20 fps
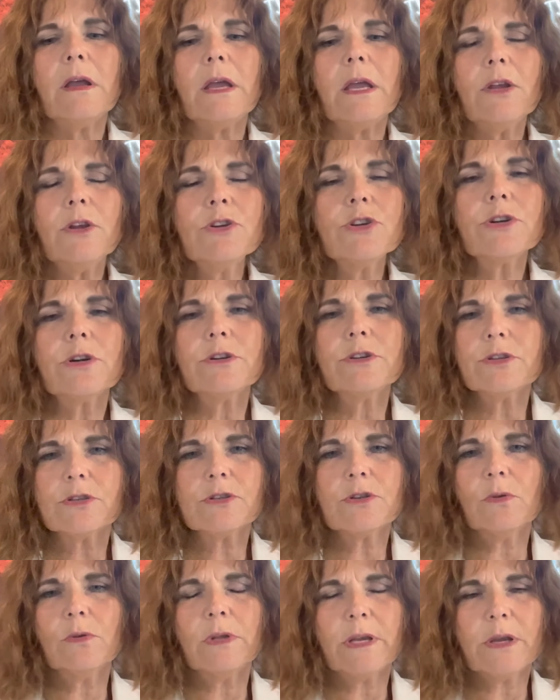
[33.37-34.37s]
Insurance
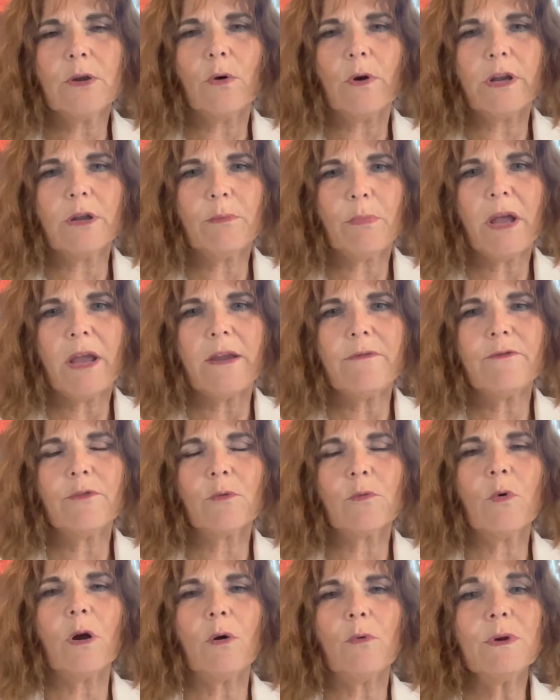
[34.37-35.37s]
is only going to pay for
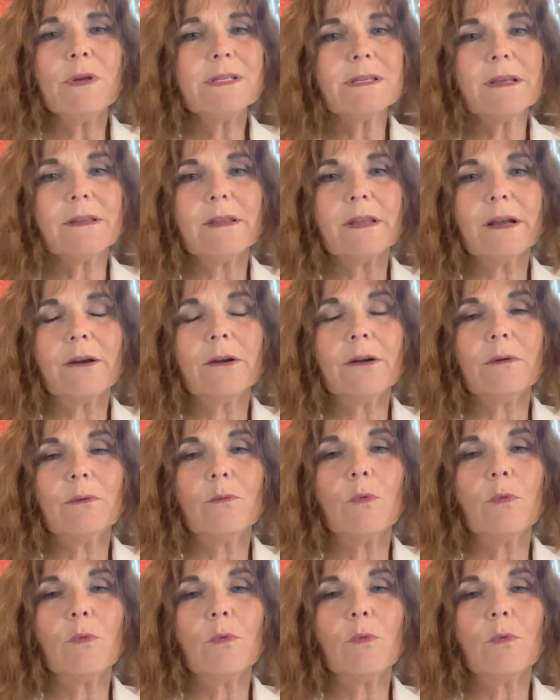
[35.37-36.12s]
what was in there,